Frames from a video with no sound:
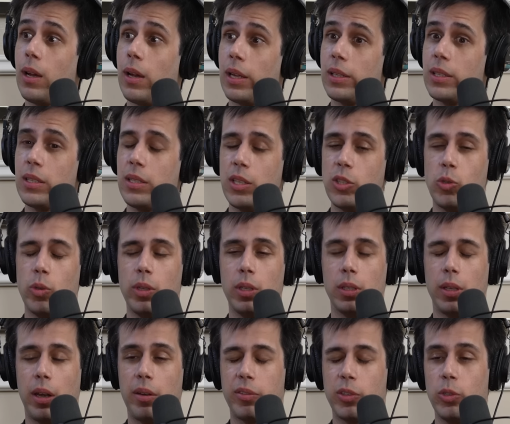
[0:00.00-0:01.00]
yeah. LTT is doing
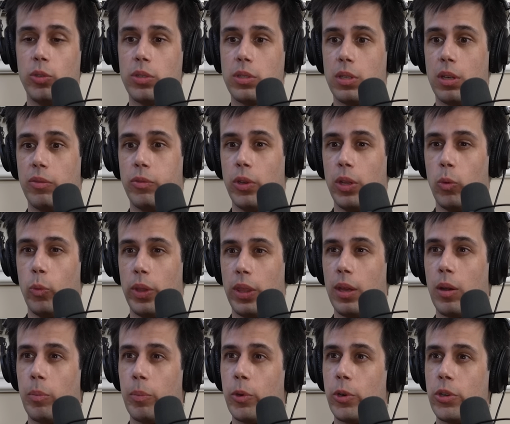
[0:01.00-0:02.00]
a lot of cool stuff with, with
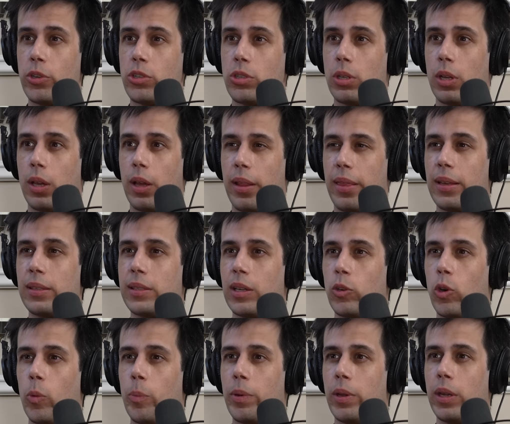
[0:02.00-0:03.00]
their merch. I think
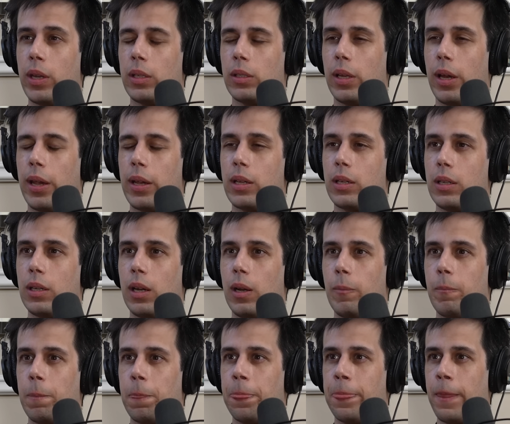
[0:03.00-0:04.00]
they're opening like.
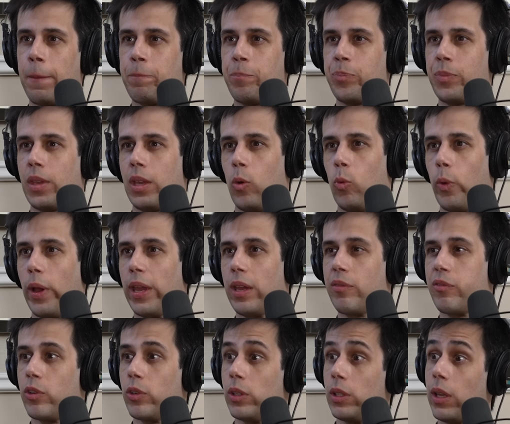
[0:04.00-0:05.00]
Uh, way
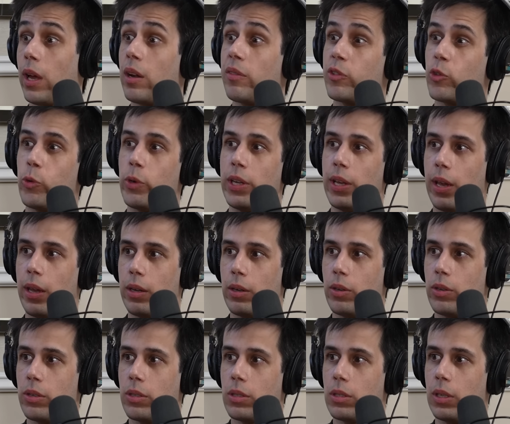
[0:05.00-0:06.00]
for a lot of
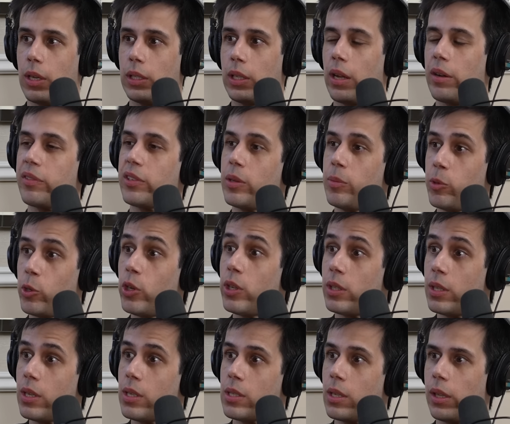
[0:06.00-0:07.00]
creators, a lot of
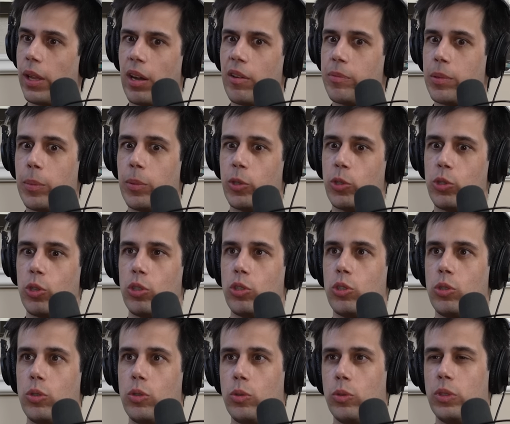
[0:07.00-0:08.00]
communities, a lot of people to,
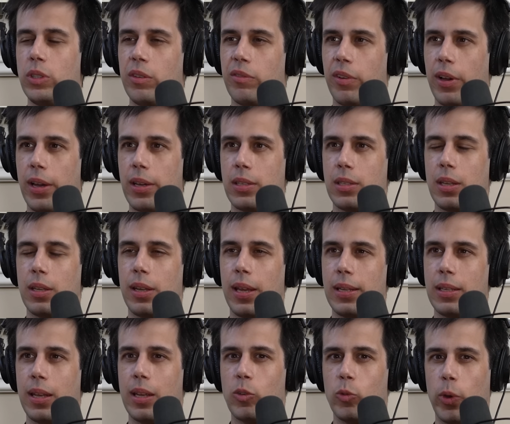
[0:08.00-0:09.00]
to devise and,
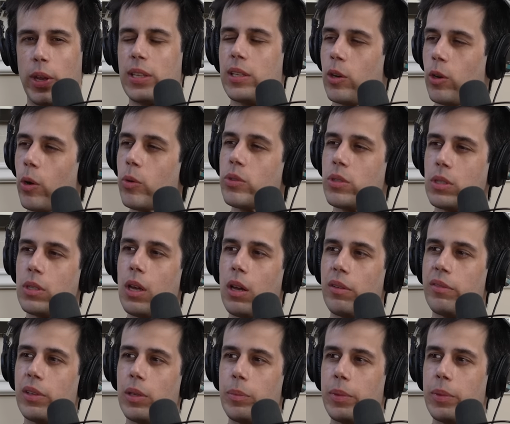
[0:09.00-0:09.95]
and, and create their own stuff